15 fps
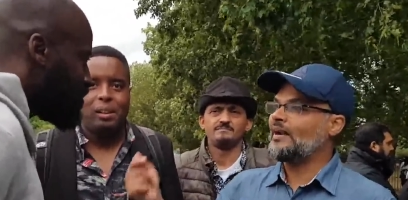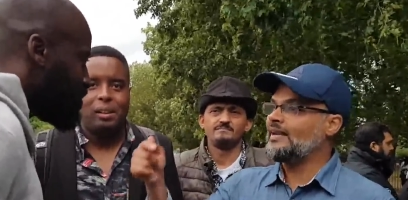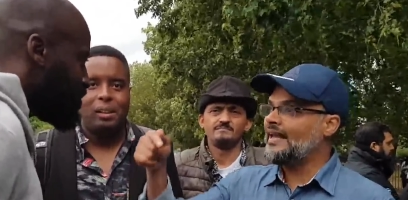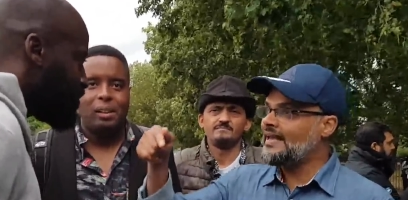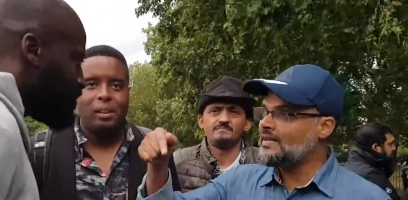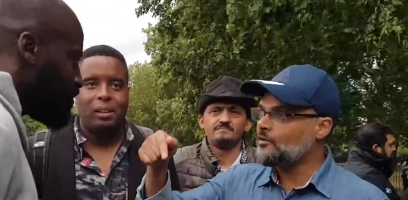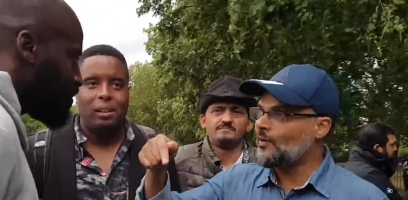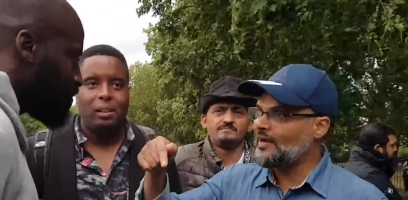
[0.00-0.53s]
Speaker 1: So when
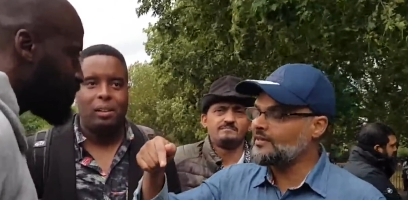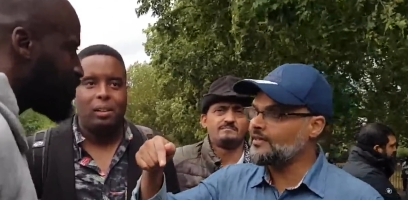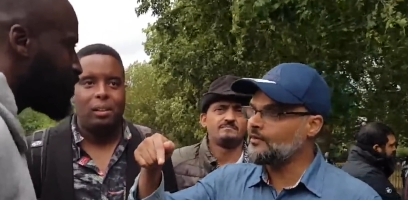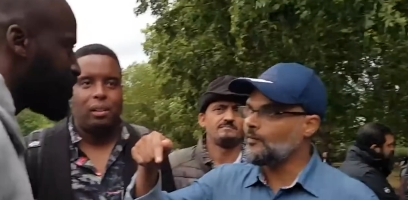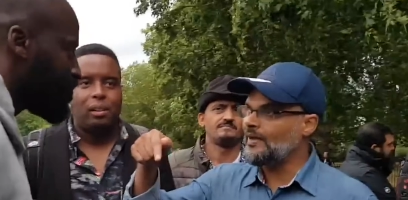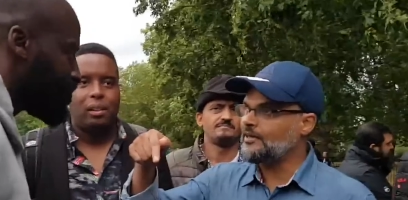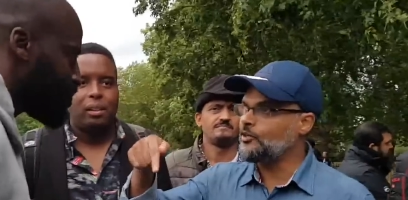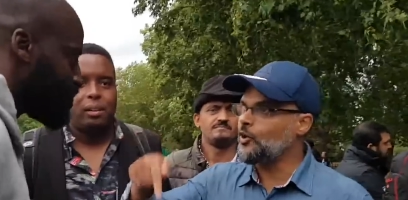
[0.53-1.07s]
he, when
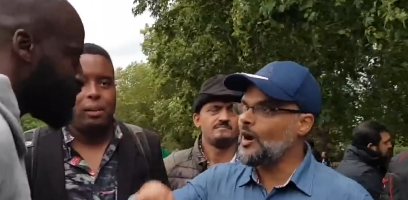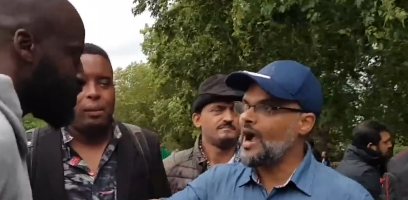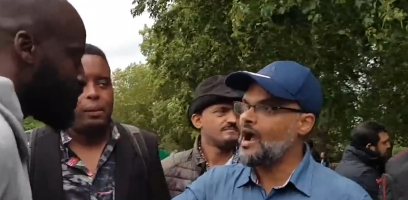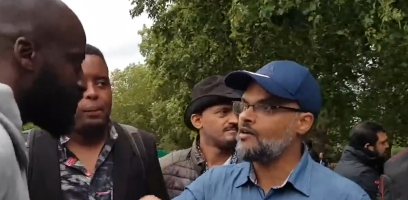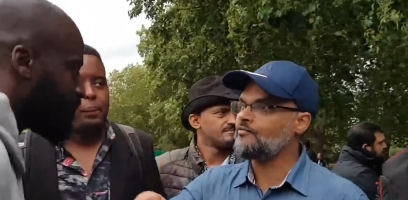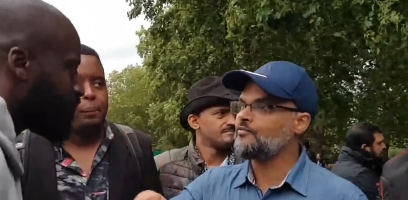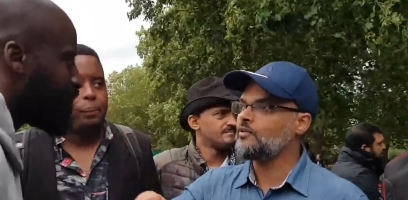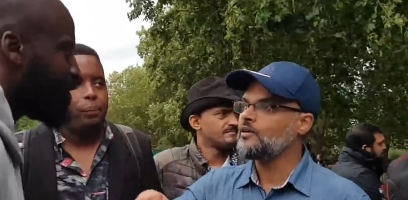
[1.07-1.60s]
when you
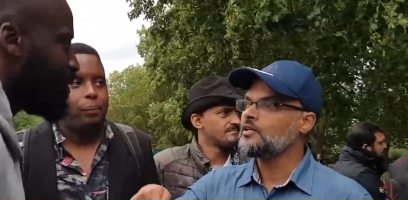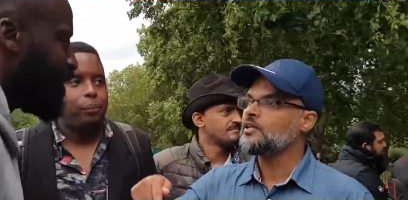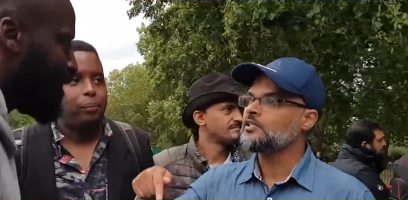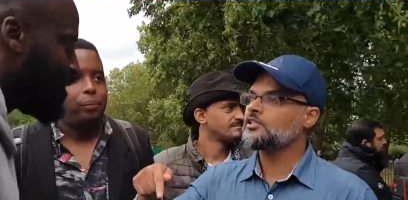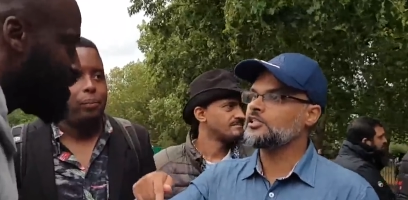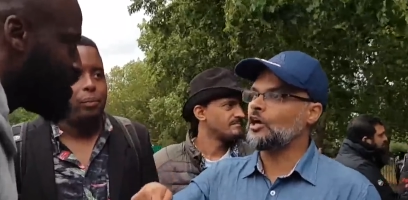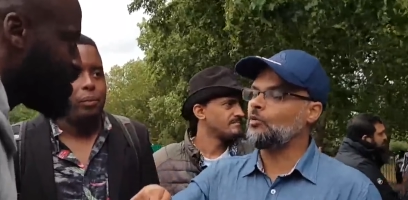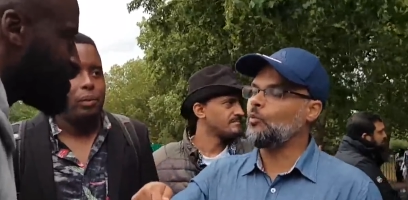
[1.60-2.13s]
have
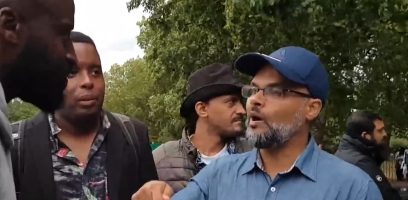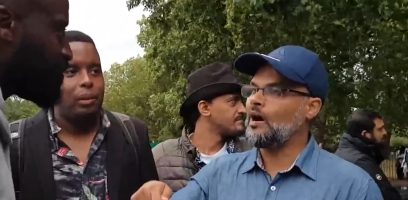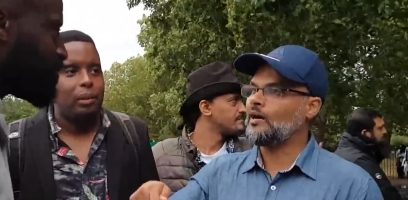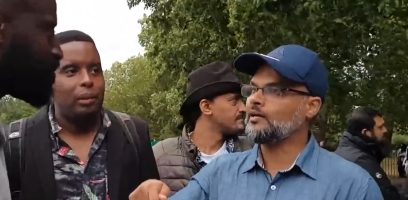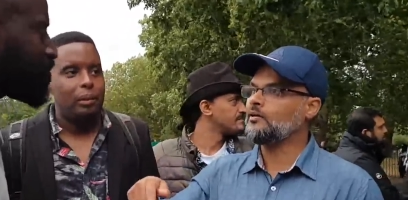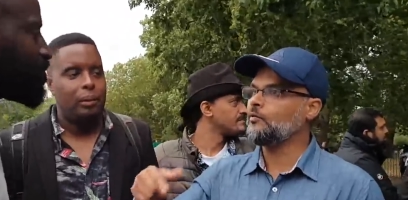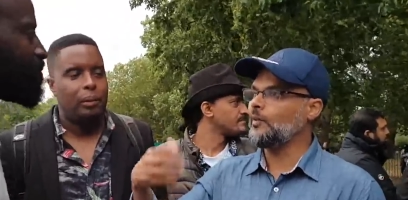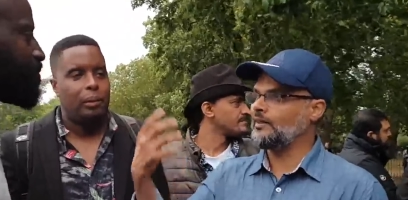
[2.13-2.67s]
yeah.
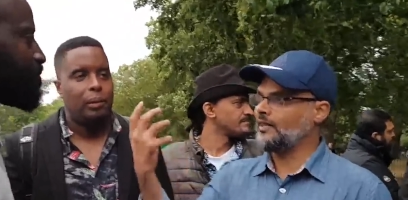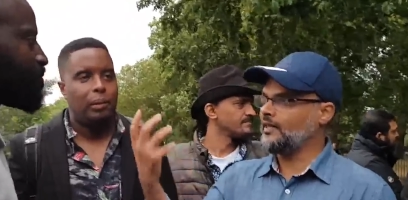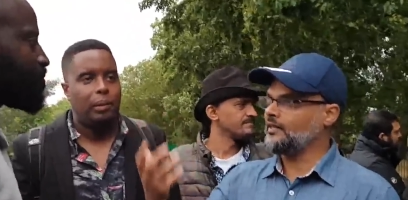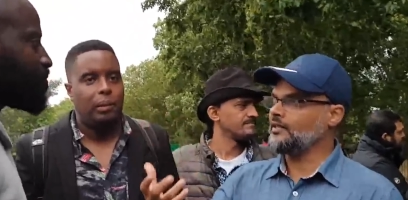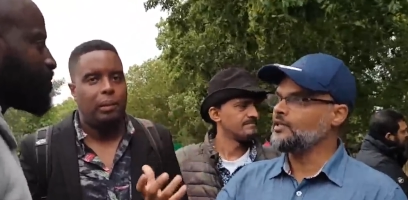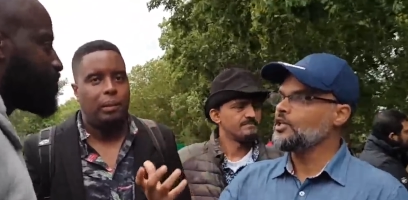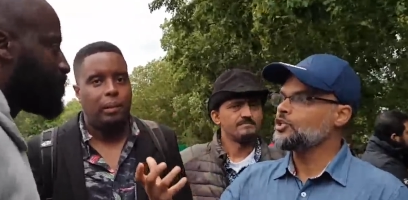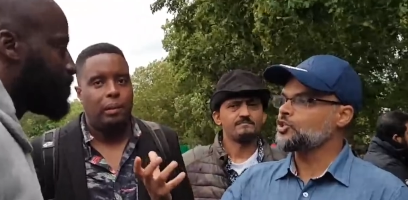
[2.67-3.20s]
someone
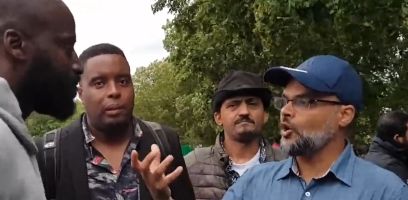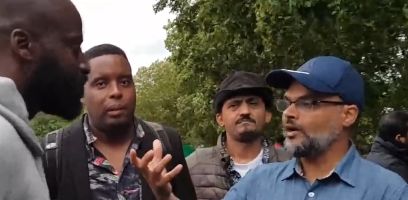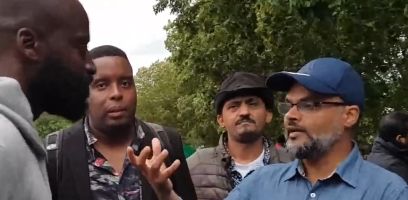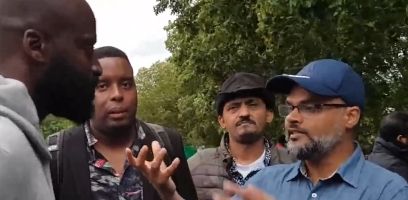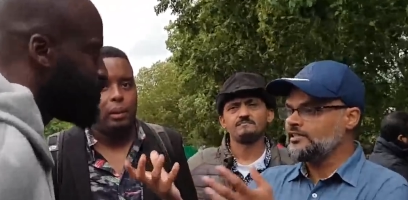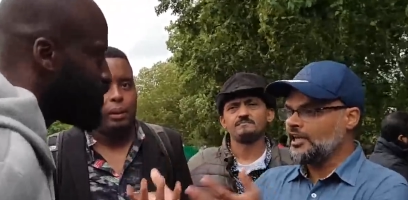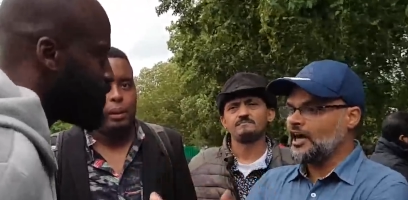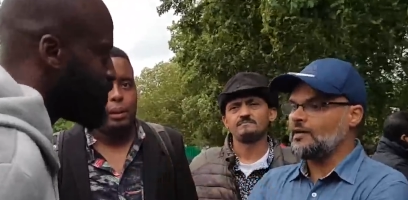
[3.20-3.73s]
within, so
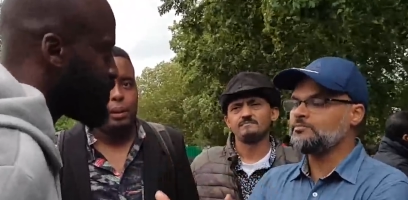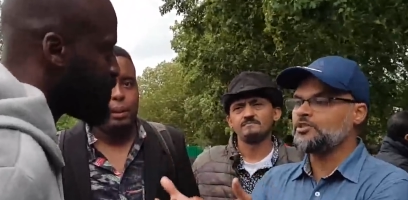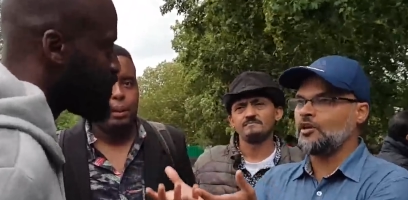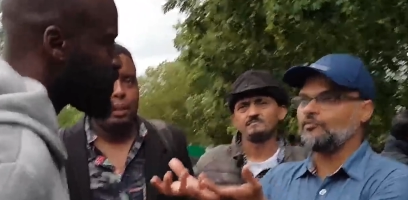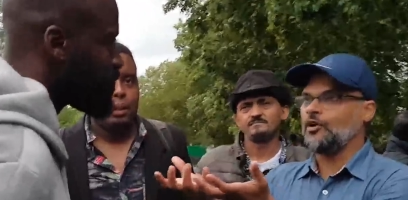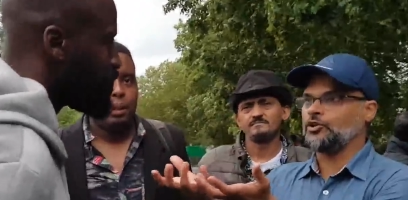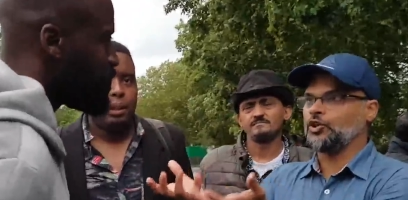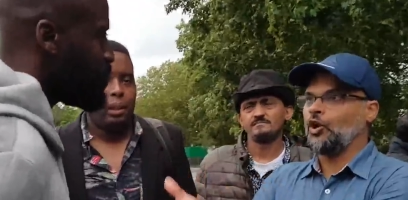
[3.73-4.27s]
in
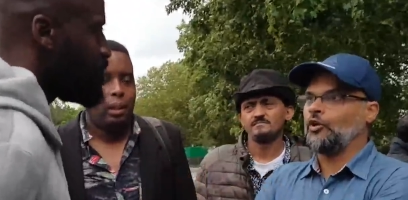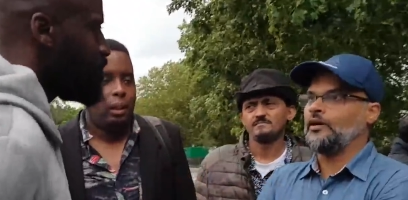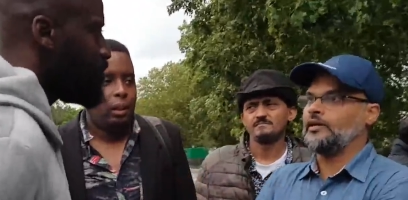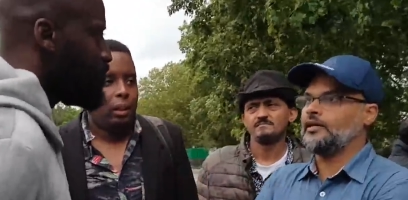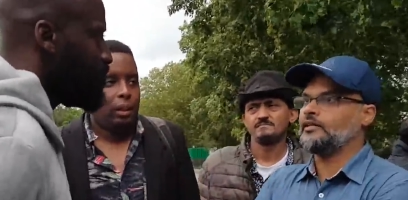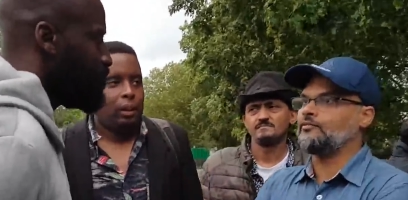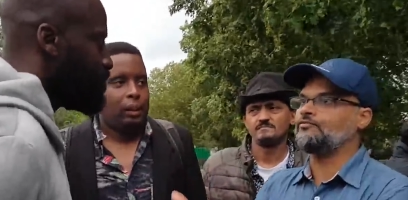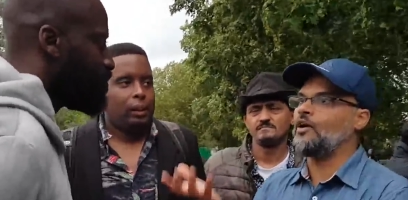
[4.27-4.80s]
terms of
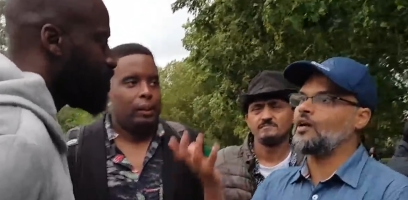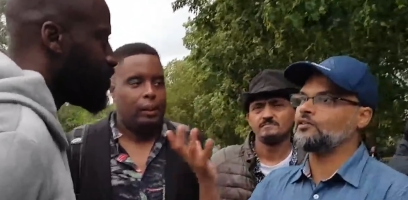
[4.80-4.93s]
authority, the